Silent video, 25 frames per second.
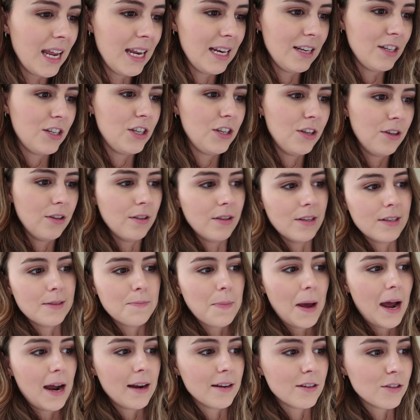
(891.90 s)
into the
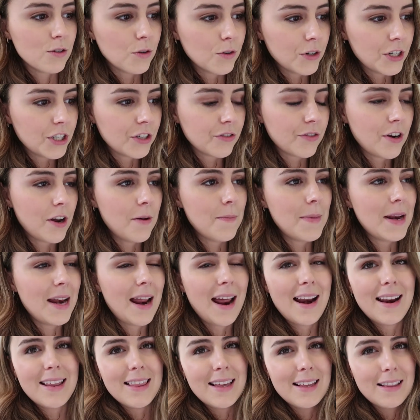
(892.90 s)
spare storage room, and
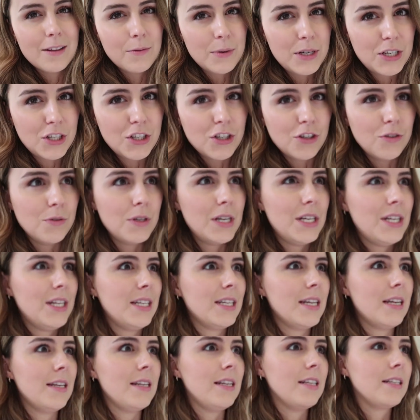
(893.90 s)
anything that we do
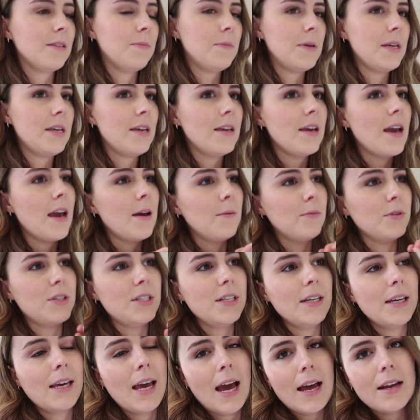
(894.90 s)
need, it needs to be able
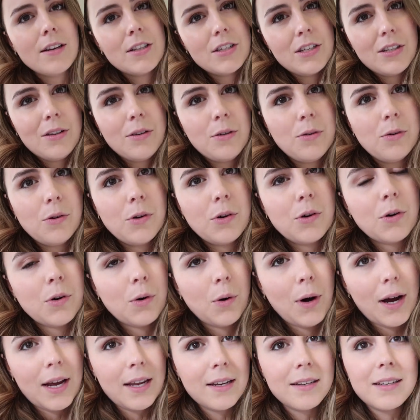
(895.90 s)
to get to
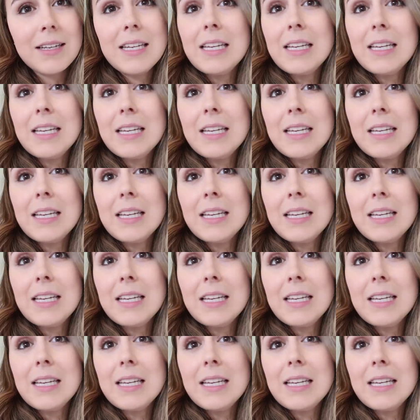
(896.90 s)
quite